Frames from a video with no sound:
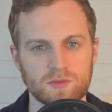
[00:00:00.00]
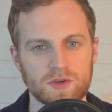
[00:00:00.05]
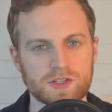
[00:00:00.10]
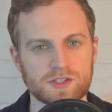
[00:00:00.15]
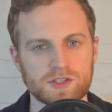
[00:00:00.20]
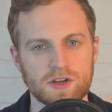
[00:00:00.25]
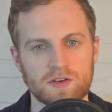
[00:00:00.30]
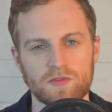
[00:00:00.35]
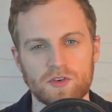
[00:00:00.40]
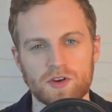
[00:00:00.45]

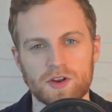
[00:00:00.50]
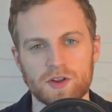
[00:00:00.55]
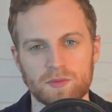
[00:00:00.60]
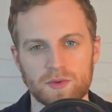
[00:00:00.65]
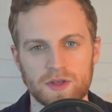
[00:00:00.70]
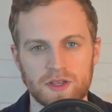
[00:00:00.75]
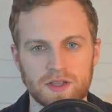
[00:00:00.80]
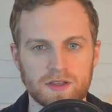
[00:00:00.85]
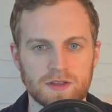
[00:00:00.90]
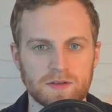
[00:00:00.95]
which are very
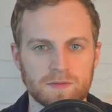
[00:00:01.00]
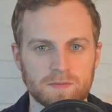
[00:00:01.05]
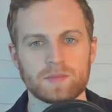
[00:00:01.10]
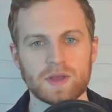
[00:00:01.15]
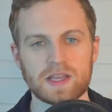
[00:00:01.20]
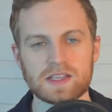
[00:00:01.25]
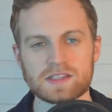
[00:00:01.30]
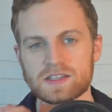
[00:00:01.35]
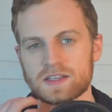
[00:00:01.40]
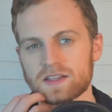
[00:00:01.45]
weak.
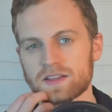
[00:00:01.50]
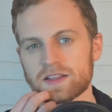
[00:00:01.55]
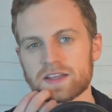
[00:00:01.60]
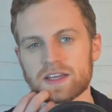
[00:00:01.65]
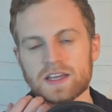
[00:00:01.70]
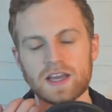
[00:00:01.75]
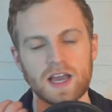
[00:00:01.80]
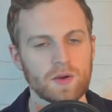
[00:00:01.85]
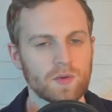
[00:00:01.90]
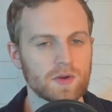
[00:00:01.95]

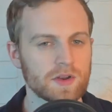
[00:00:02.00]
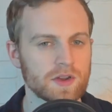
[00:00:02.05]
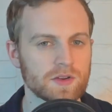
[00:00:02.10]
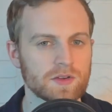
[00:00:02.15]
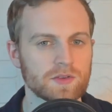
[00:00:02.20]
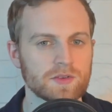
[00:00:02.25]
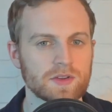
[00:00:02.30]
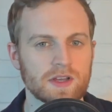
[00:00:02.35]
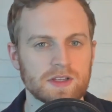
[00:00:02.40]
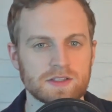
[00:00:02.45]
Basically, I want a
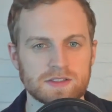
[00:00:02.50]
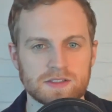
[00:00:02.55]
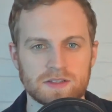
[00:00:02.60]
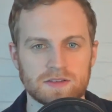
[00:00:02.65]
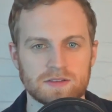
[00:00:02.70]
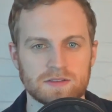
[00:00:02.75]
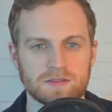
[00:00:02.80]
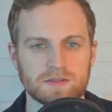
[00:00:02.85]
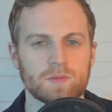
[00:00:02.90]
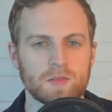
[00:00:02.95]
new desk.
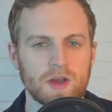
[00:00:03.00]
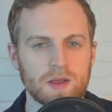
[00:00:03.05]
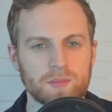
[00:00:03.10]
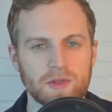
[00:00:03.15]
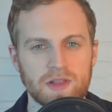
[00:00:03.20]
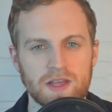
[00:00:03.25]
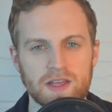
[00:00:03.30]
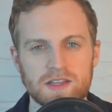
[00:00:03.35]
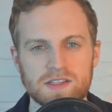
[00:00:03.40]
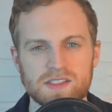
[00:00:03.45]
My
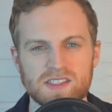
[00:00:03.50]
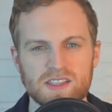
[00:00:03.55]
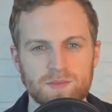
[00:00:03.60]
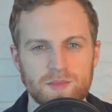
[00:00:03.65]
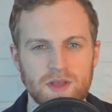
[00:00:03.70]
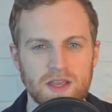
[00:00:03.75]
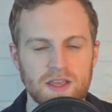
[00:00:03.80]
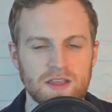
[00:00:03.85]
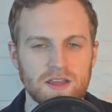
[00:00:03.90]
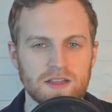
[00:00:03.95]
plan is to
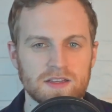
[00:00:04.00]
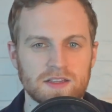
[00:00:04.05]
make a